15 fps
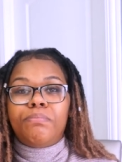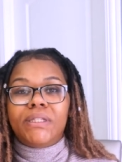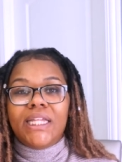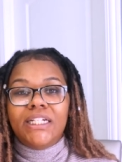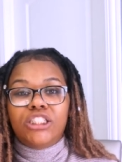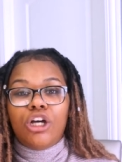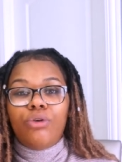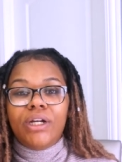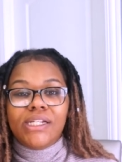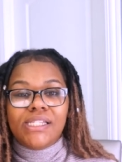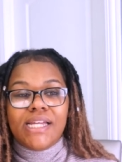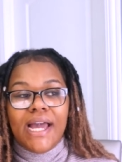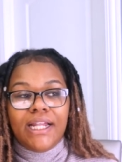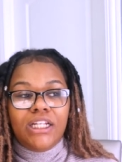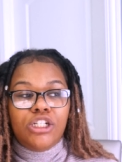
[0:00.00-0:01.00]
but they don't
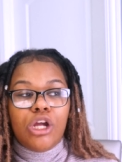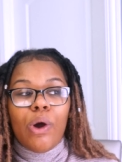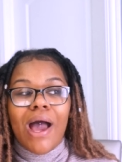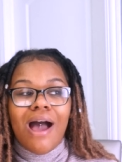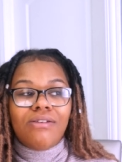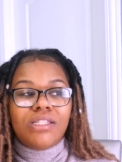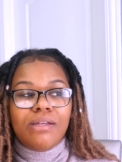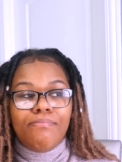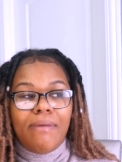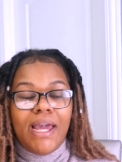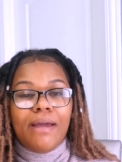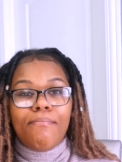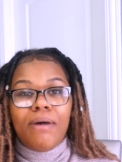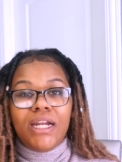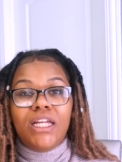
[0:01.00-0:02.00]
exactly know how to
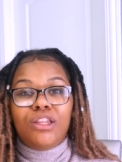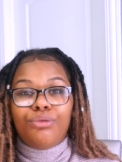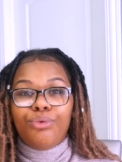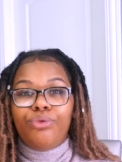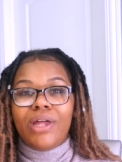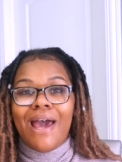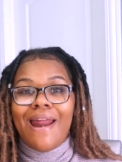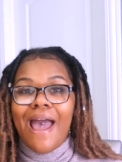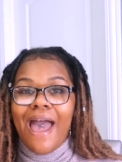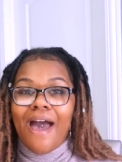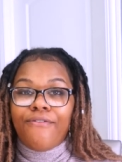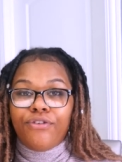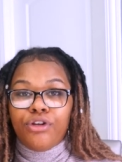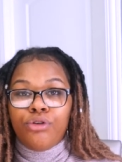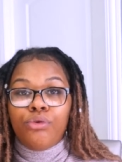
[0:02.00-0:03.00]
make money through that
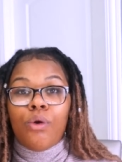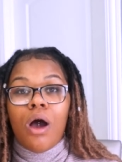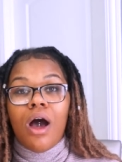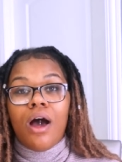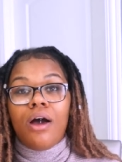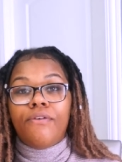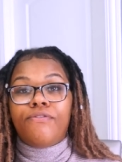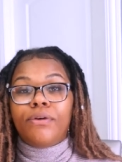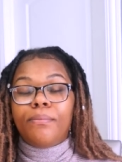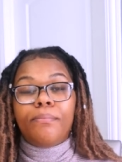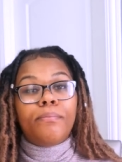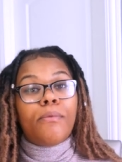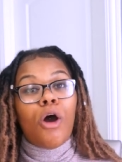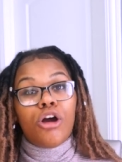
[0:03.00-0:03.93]
avenue of